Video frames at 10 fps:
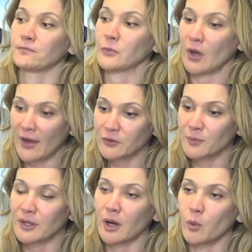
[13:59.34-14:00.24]
you have to
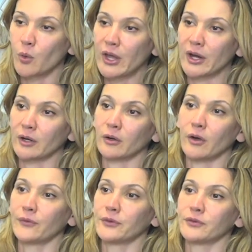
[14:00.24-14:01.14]
be aware
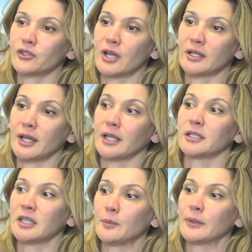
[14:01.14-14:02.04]
of the vagina
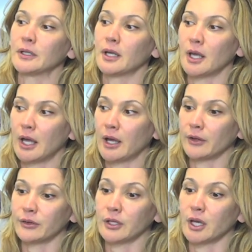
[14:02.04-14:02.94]
and keep it
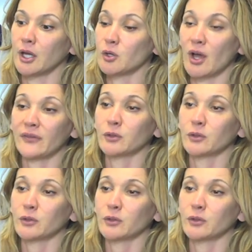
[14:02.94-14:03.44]
healthy. You have